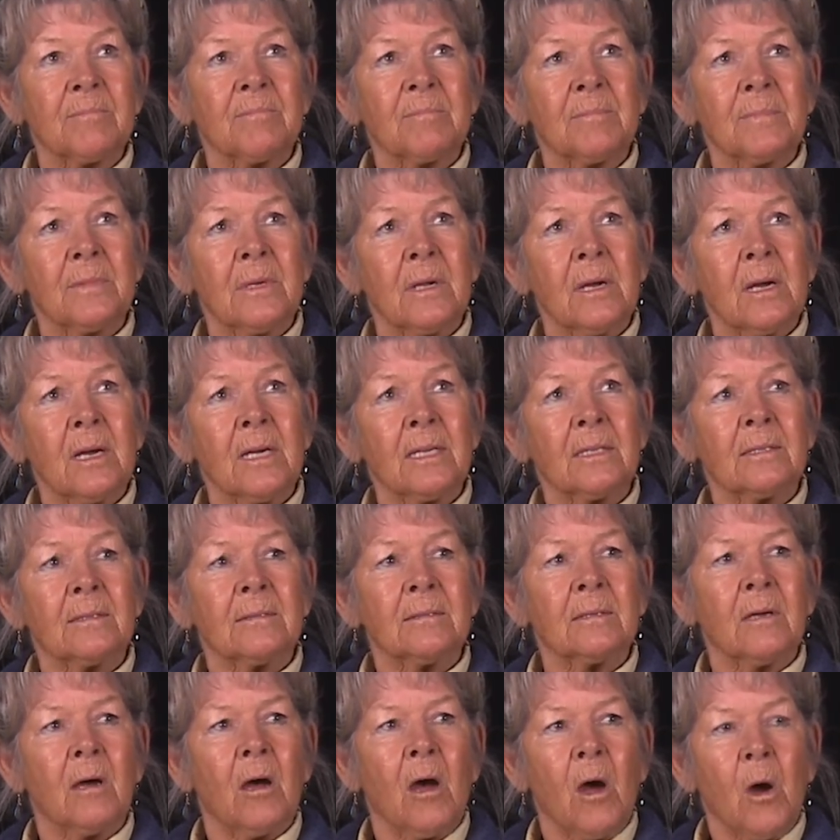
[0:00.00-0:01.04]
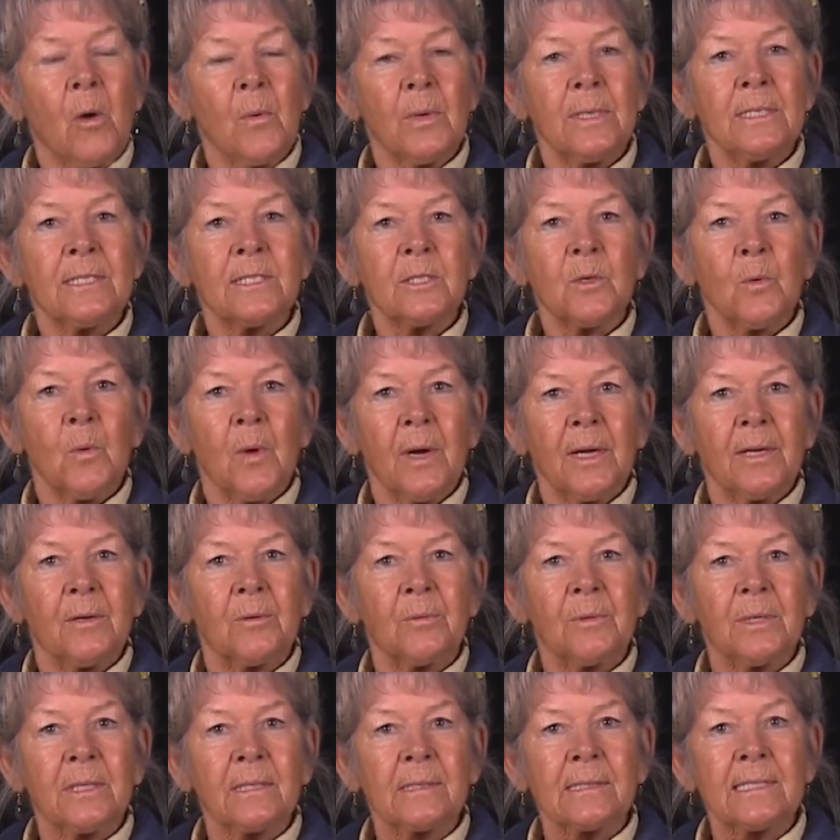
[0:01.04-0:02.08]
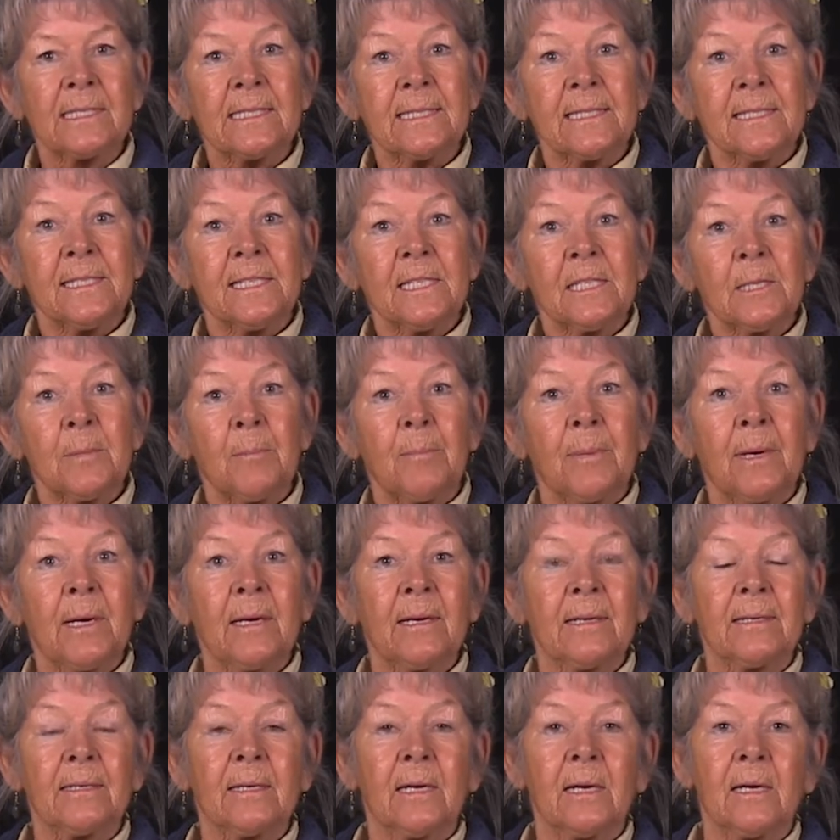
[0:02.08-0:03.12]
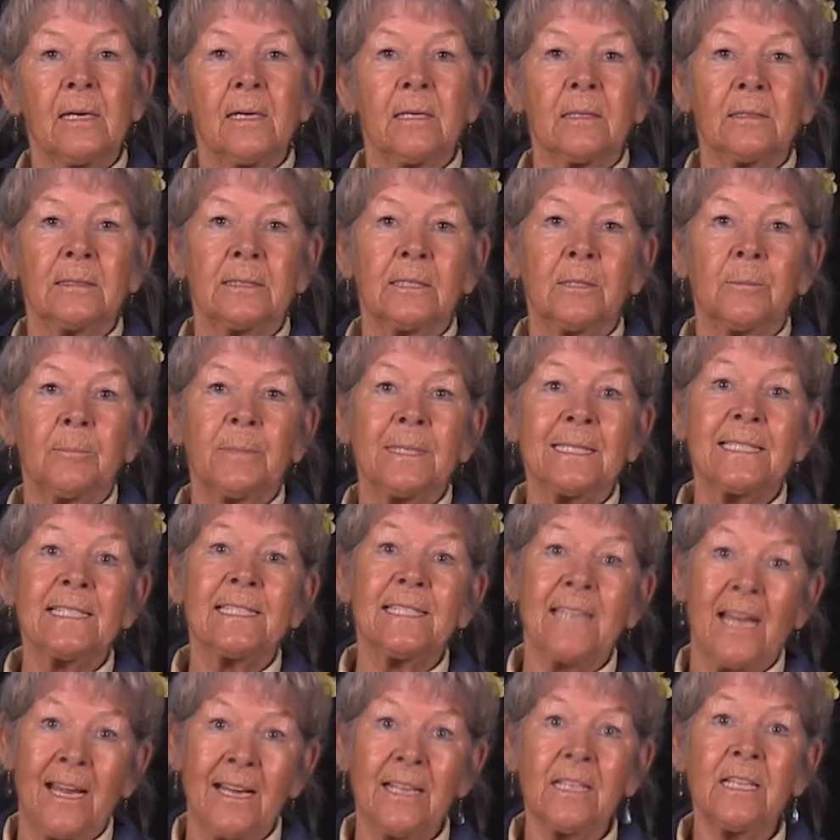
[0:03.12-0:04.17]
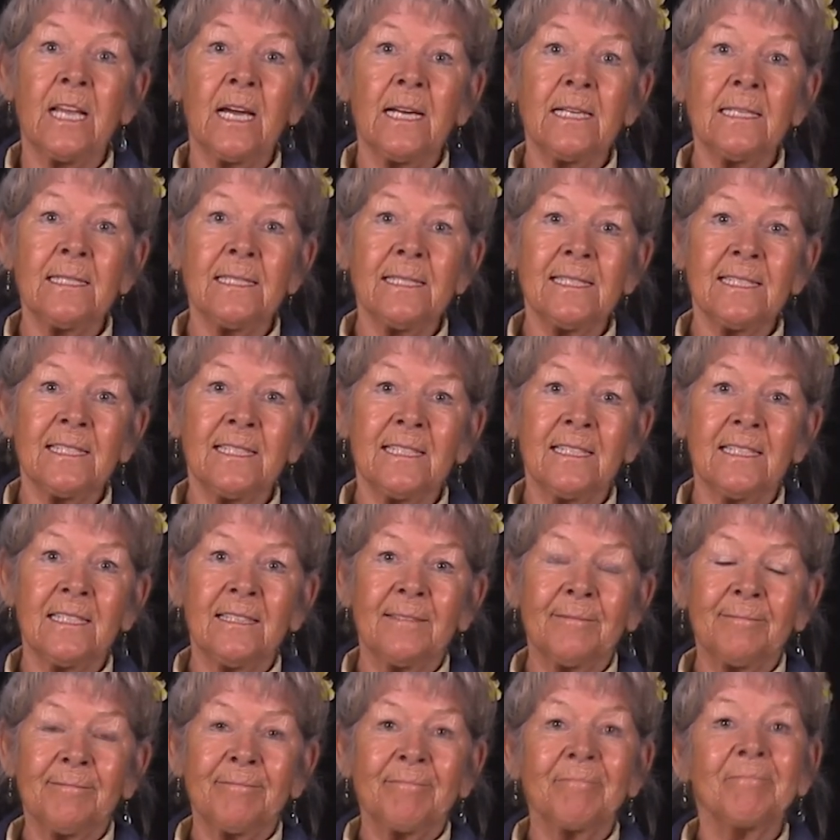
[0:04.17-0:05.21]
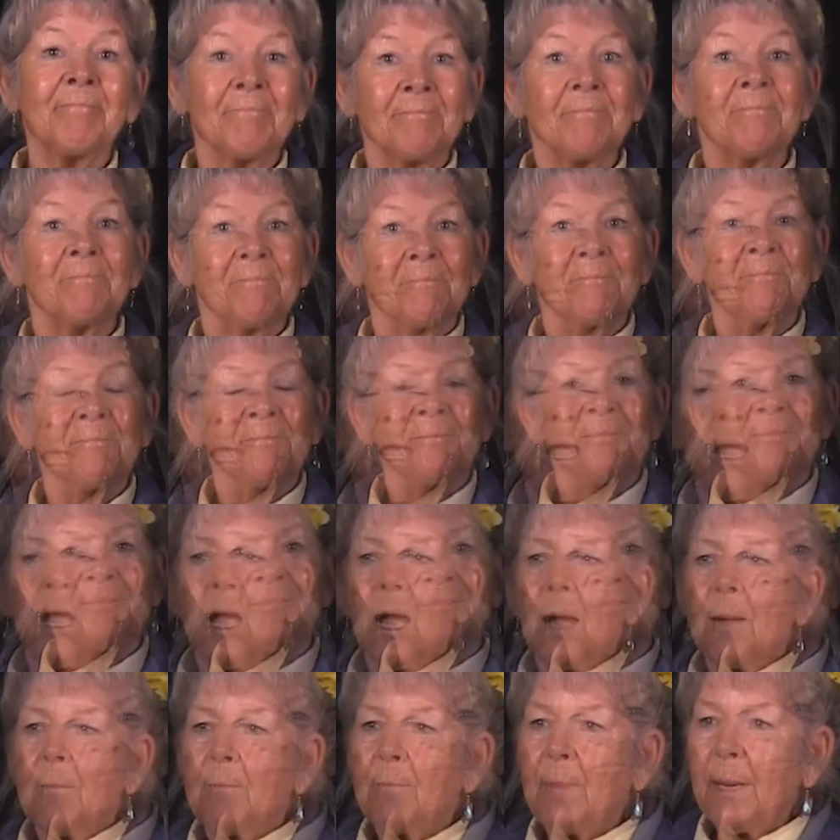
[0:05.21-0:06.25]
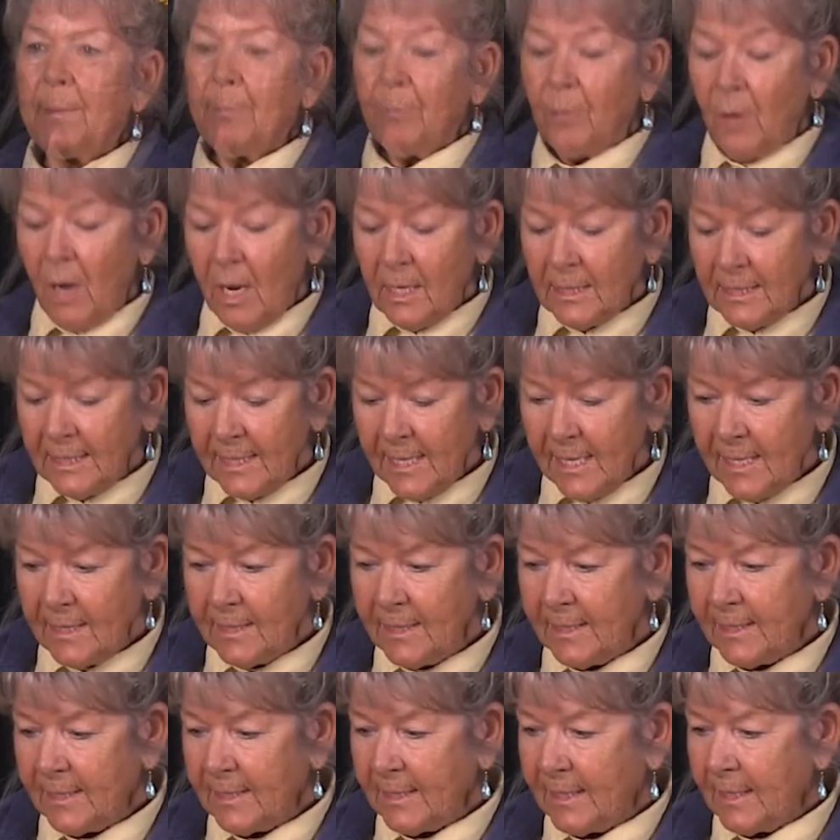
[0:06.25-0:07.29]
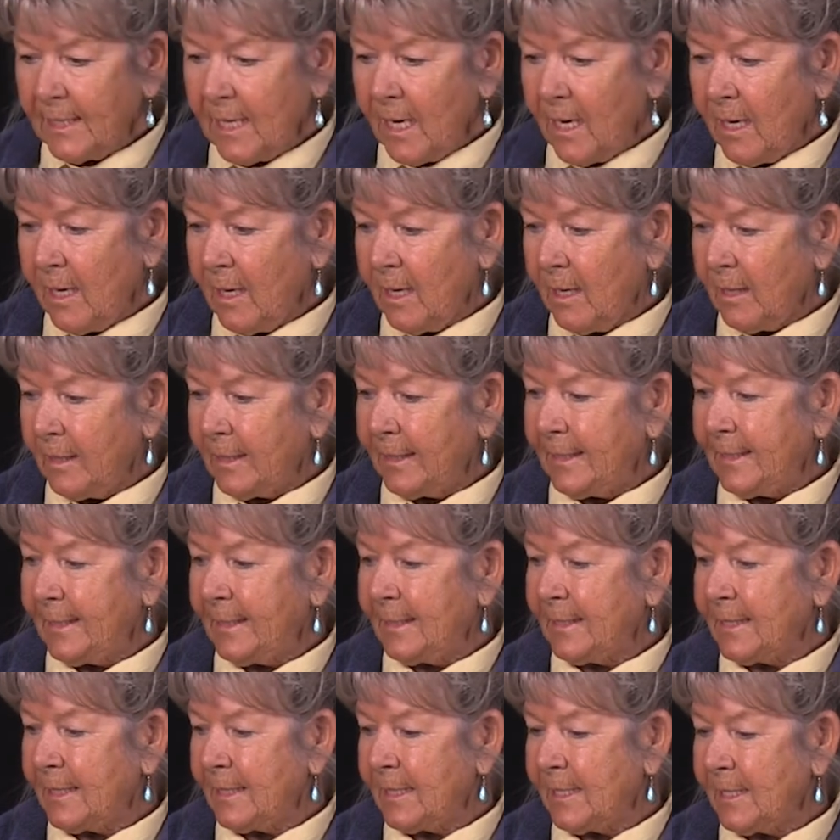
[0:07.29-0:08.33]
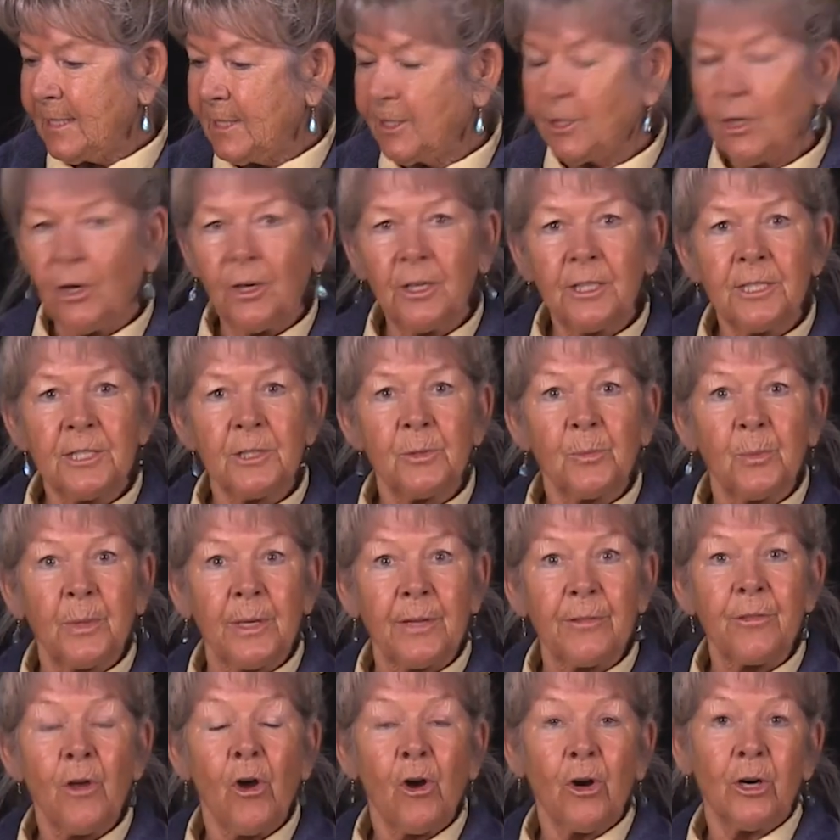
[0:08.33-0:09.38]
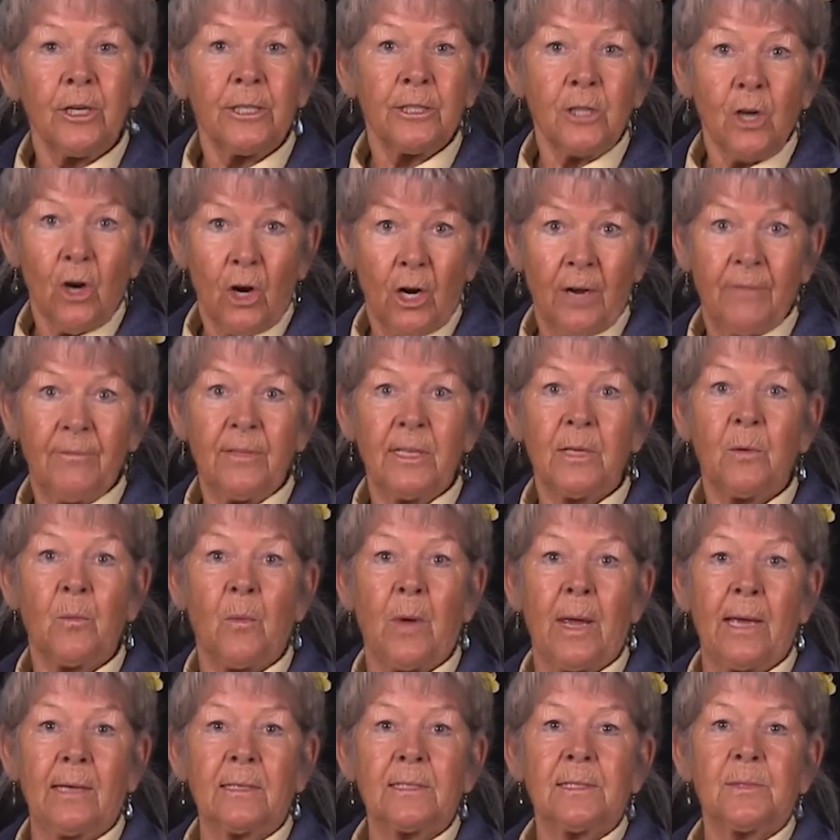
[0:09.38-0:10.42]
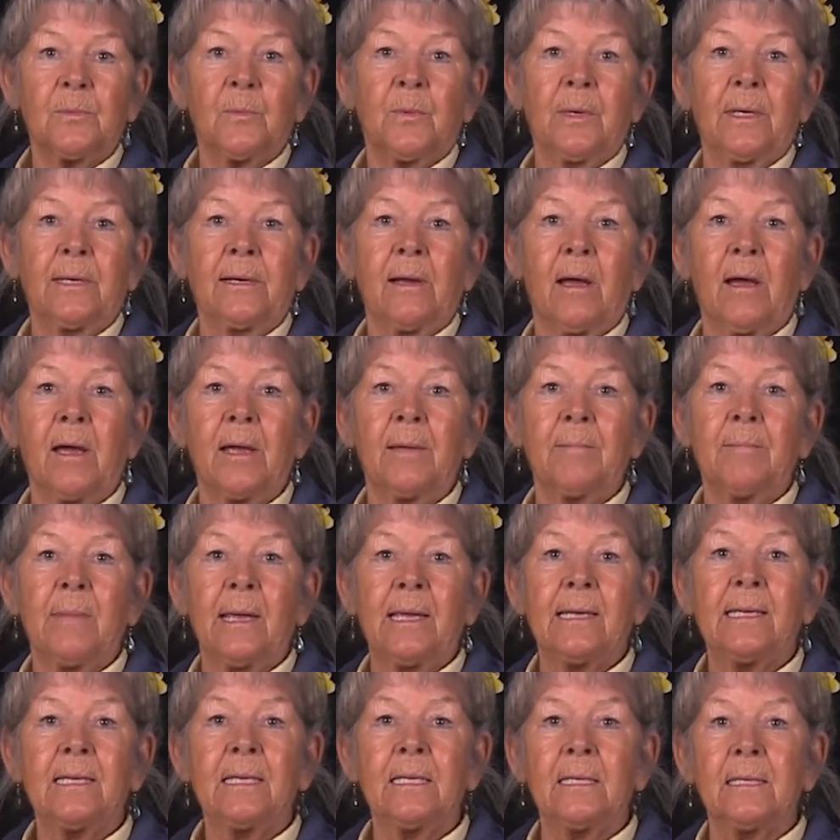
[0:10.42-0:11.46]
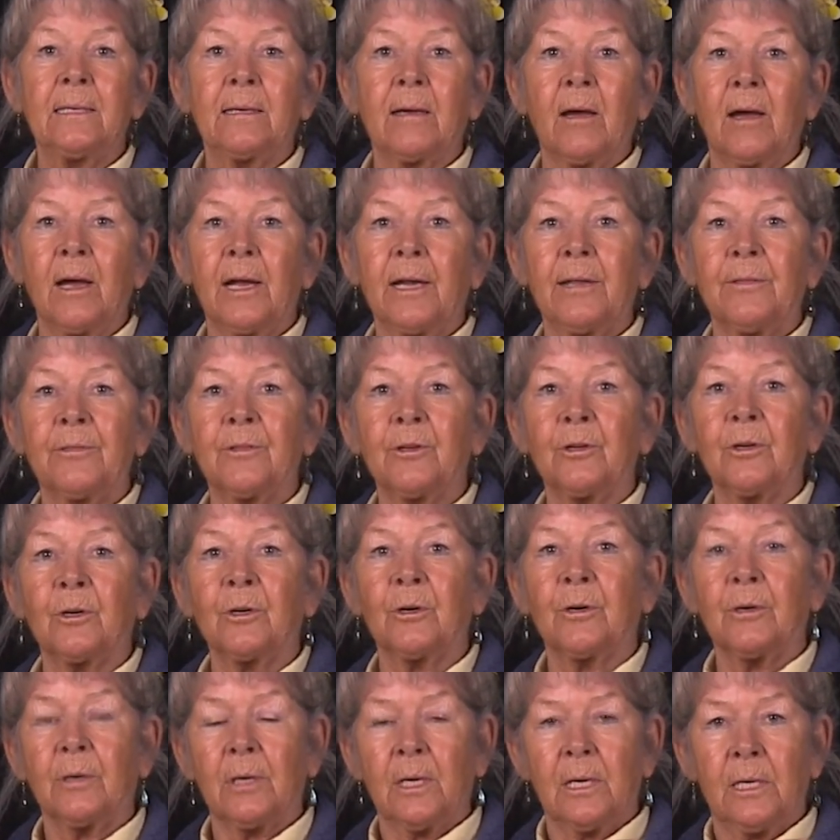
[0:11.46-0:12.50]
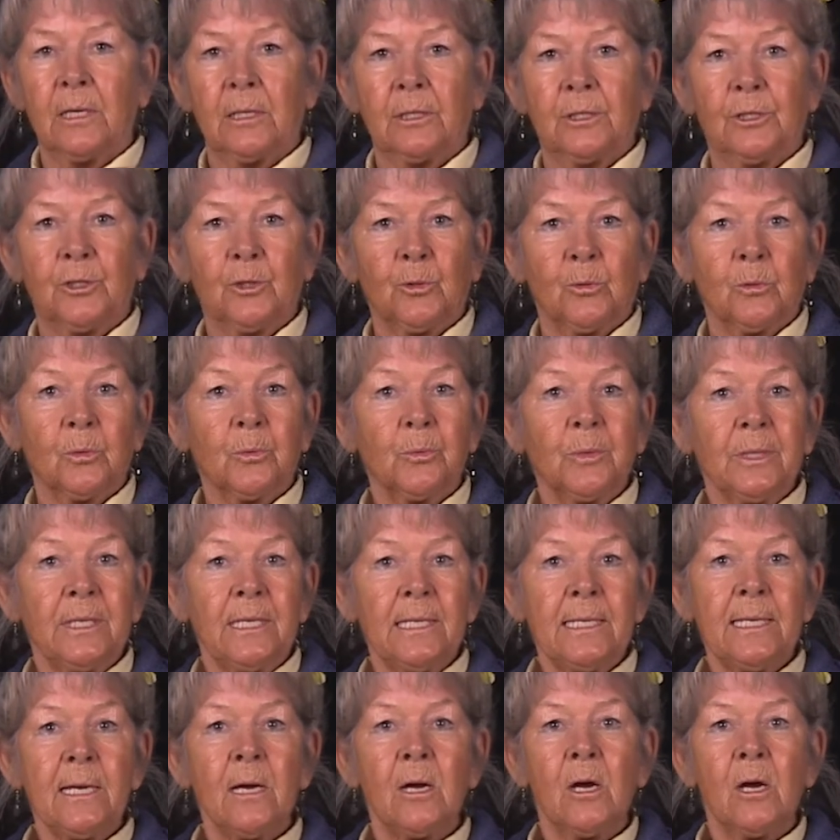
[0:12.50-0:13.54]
not always quite realistic, but a little bit stylized. My process starts with hard carving wax when I'm making either jewelry